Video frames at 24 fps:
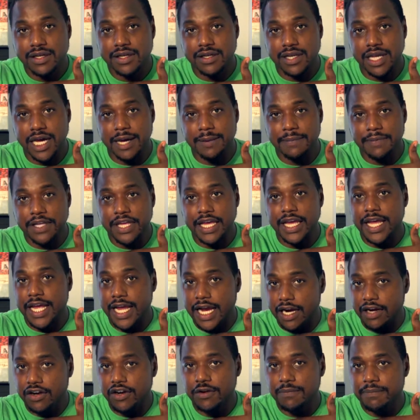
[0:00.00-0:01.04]
Now, I mean,
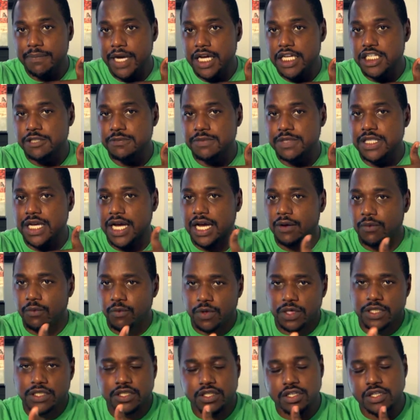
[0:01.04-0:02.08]
accurate measurements,
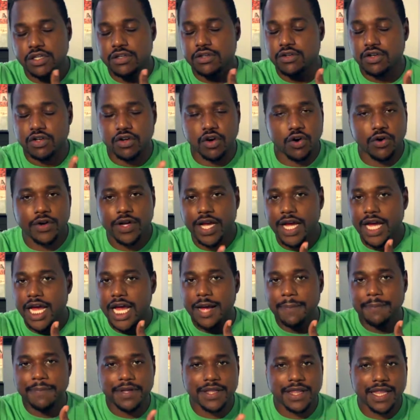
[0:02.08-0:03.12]
what's going to
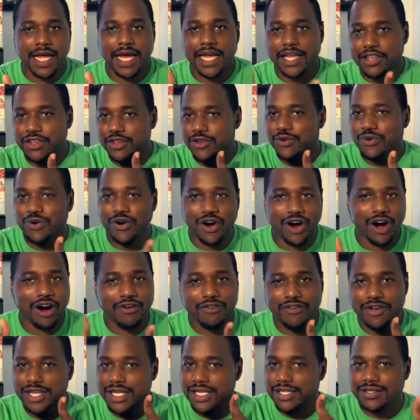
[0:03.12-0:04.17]
happen? Like, you
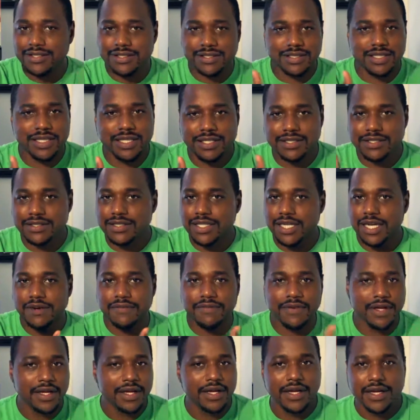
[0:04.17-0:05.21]
already see stuff
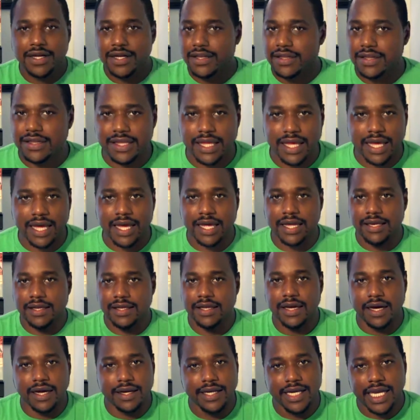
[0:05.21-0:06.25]
that
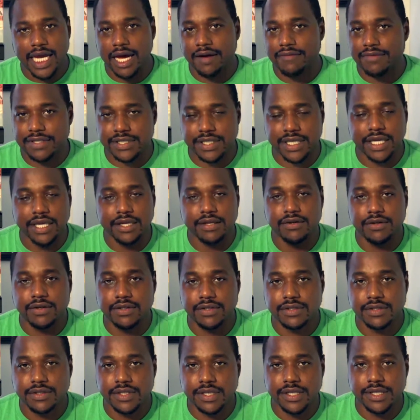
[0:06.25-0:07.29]
a novice ain't going
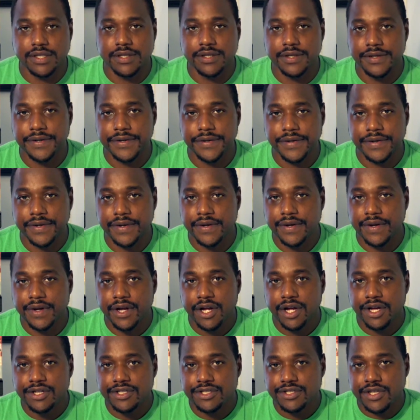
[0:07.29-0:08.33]
to see.
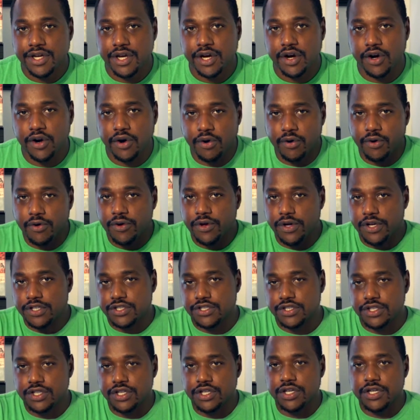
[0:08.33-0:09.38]
So it's
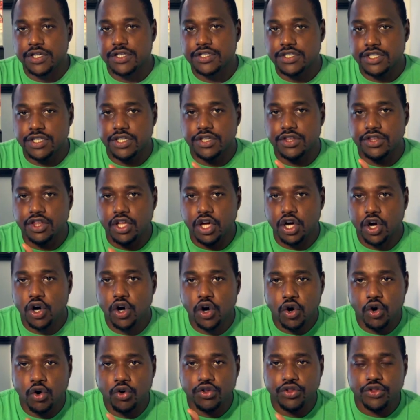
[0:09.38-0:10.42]
good to
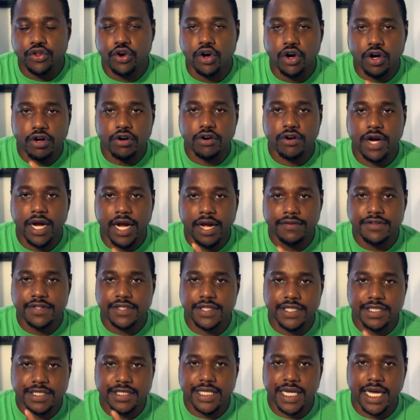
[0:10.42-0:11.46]
know your craft to
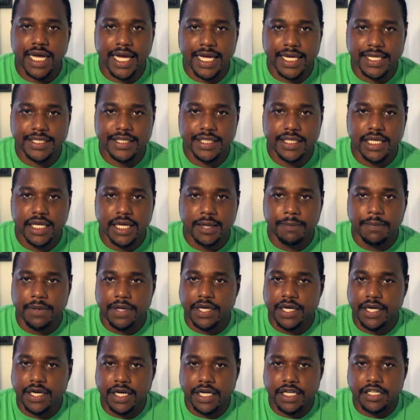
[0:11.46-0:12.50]
the science
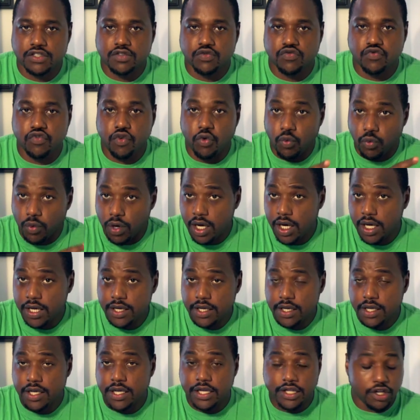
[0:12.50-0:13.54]
because, for
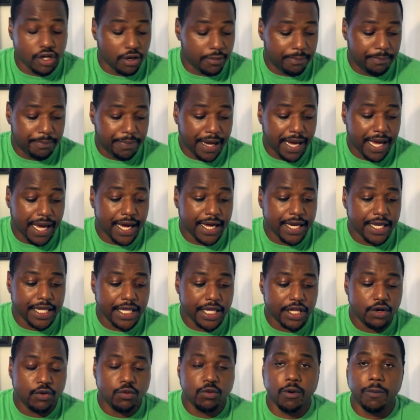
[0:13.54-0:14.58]
one, your
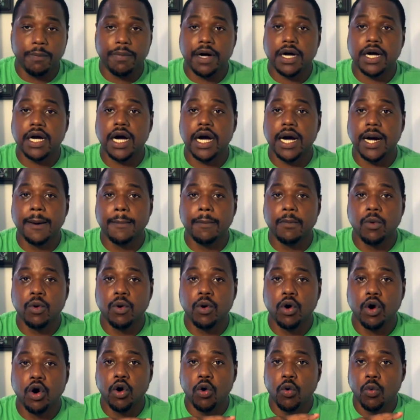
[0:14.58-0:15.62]
body will become
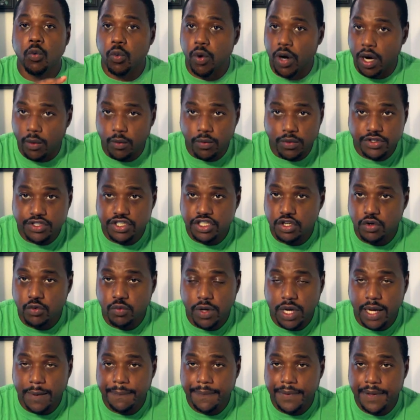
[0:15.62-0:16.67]
one with your
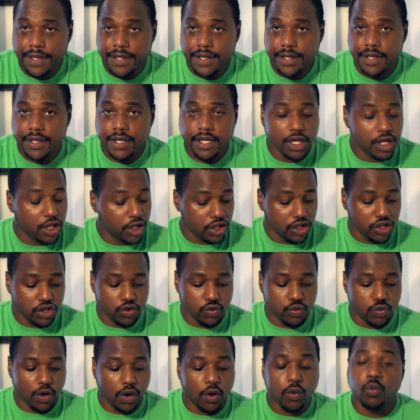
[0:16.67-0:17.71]
weapon. You
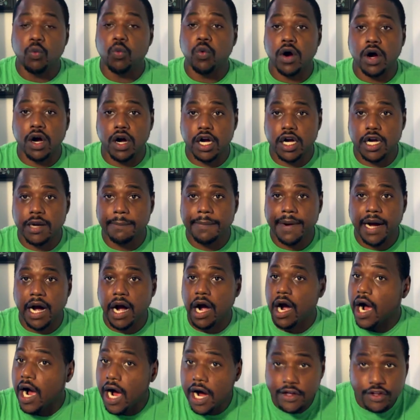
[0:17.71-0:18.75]
won't worry about
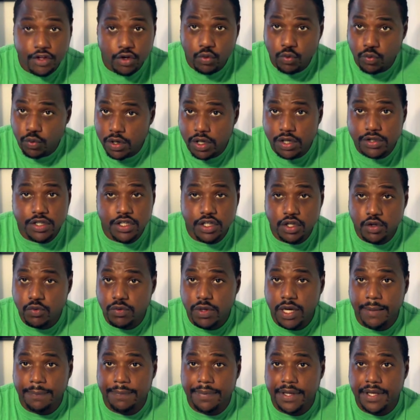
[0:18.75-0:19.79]
how you're wielding the
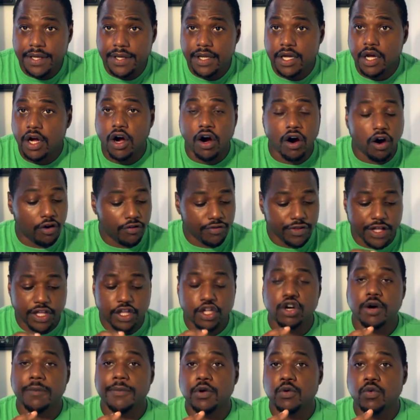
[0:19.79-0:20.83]
weapon. Only thing
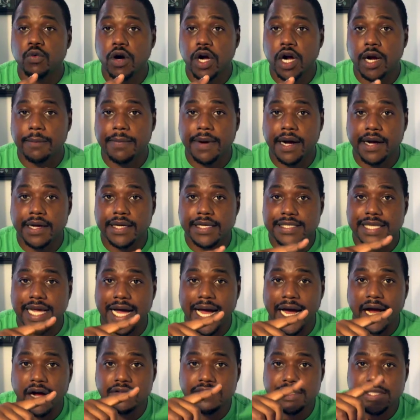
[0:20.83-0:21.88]
you're going to be worried about is
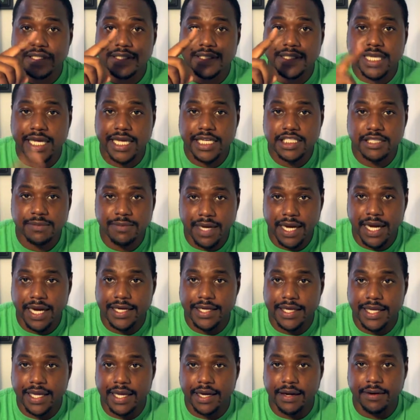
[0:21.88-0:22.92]
how to take somebody
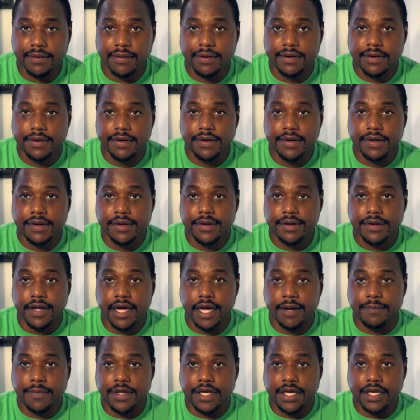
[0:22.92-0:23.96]
down. Now,
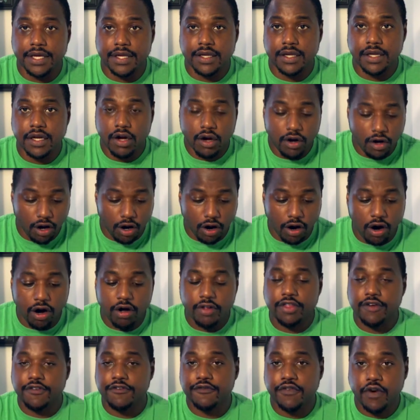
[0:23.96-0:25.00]
I mean,
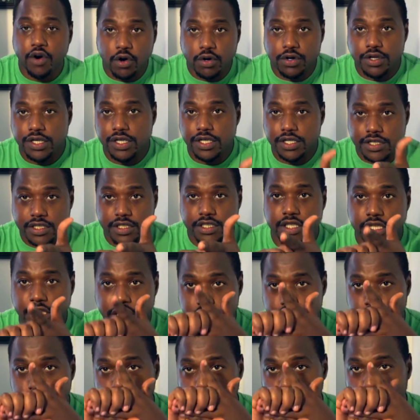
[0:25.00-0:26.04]
all the focus
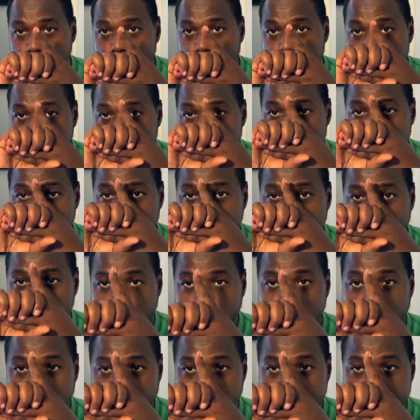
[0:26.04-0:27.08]
is on the
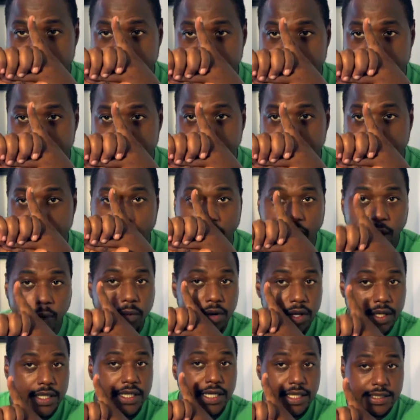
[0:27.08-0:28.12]
one. I
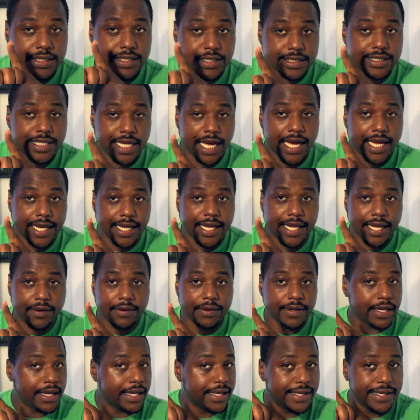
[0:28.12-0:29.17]
want to cut this guy
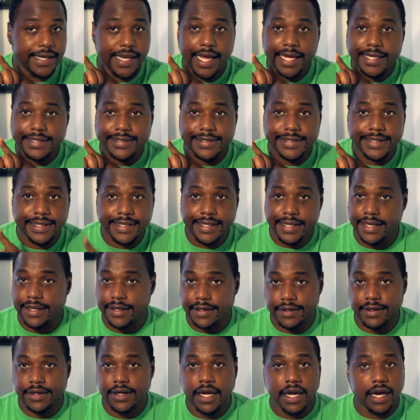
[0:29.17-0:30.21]
down, and that's
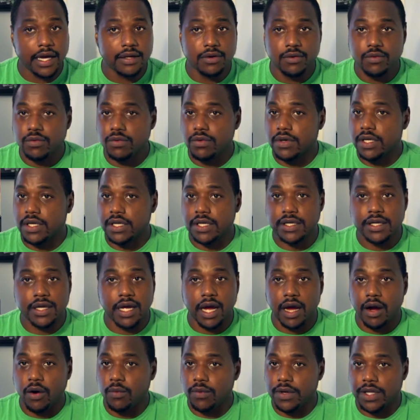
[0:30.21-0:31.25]
it. I don't want
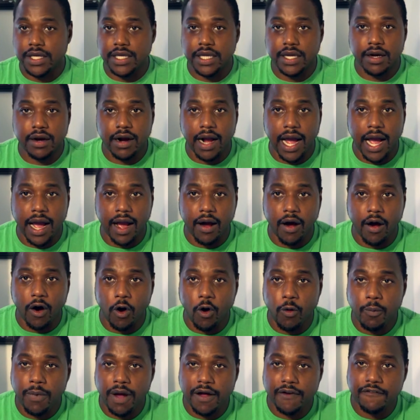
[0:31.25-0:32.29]
to care how I
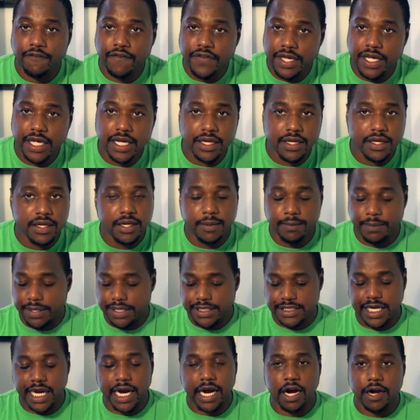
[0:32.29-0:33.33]
hold my feet
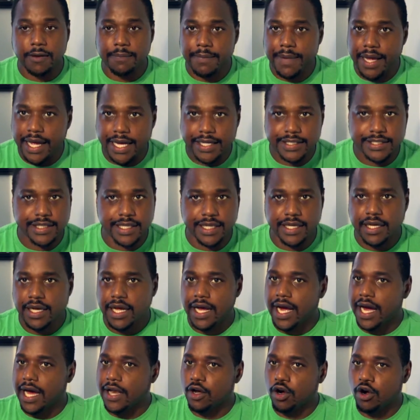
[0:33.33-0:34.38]
because I already mastered it.
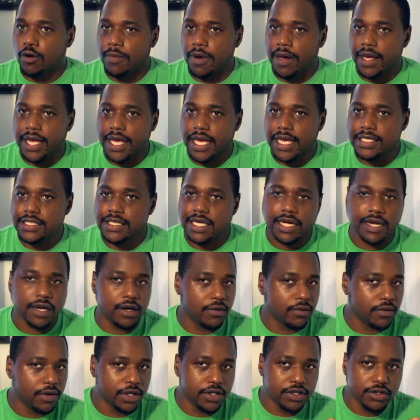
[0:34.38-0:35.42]
How to hold my hands, I
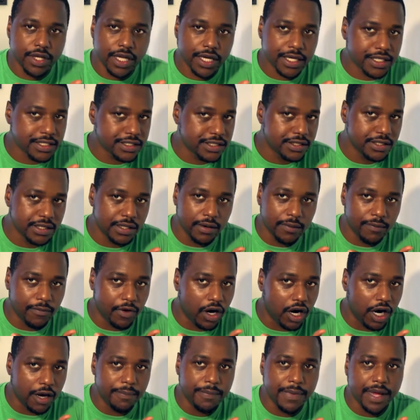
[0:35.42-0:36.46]
don't want to do that because I'm
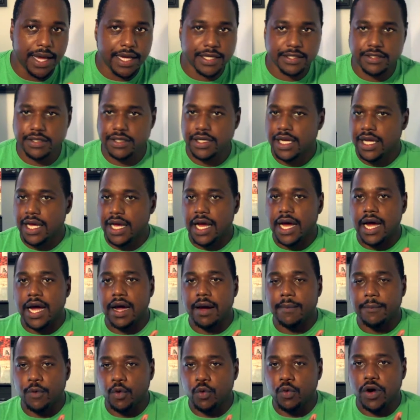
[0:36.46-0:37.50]
already mastered.
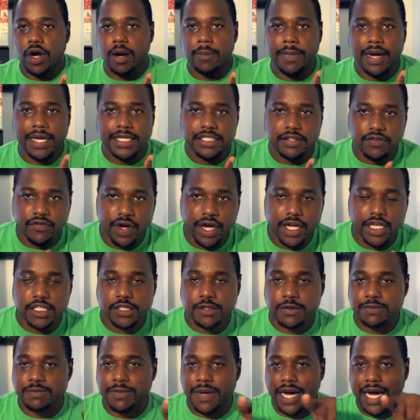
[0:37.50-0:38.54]
I'm aware of my surroundings
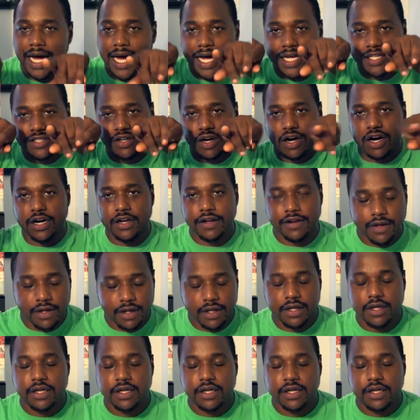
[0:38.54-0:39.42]
because my eyes already